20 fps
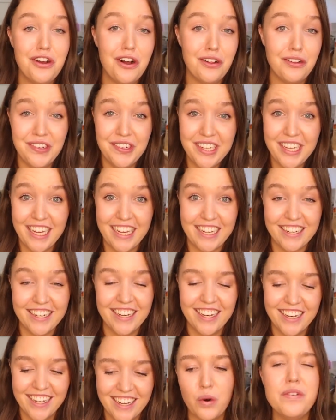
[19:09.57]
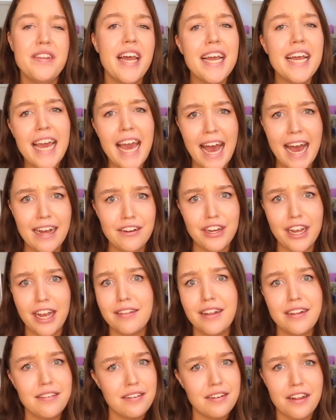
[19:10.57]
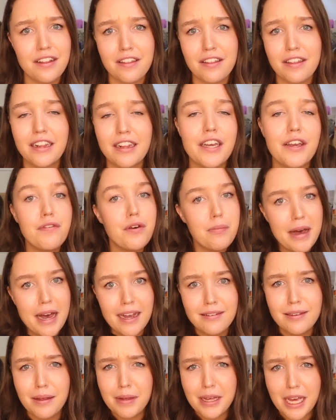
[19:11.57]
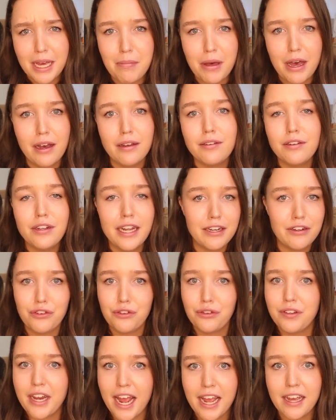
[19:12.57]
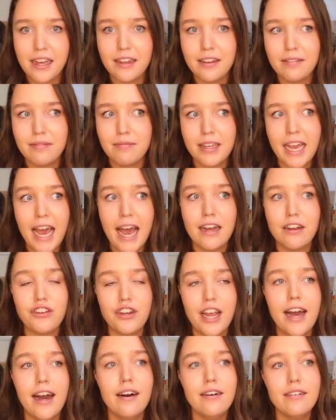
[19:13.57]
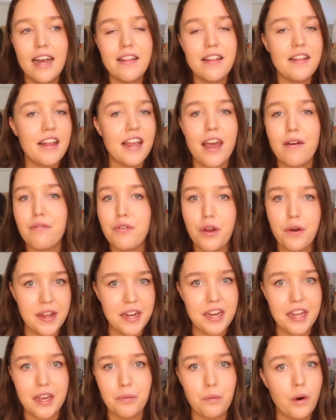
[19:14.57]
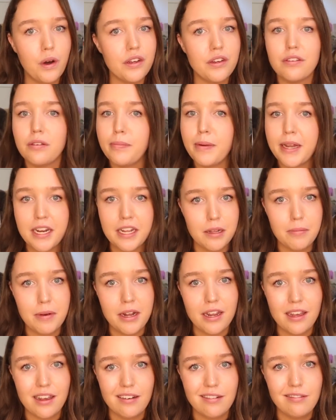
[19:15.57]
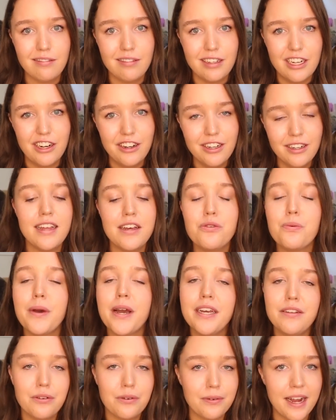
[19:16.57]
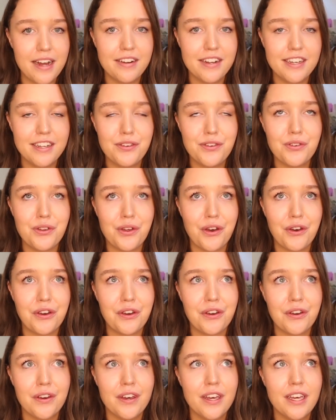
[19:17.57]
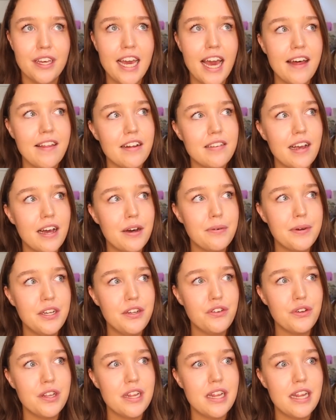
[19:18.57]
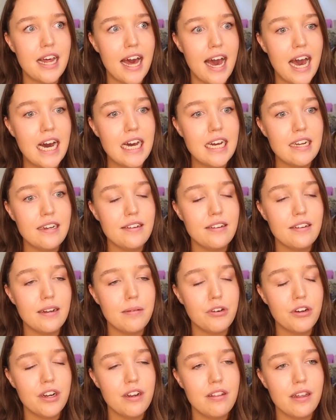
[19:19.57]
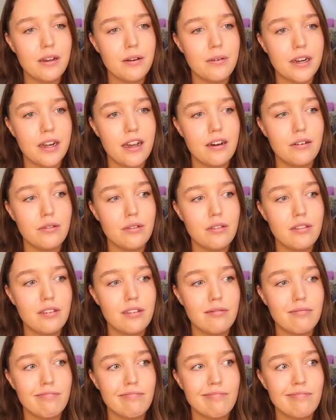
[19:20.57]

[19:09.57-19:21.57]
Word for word: not looking. or take cash out, that's another thing. Like if you're buying something in person, like just take cash out and then they have no idea what you're spending the money on, you know? There's ways around it. So yeah, that's how we do that. I'm trying to think what else.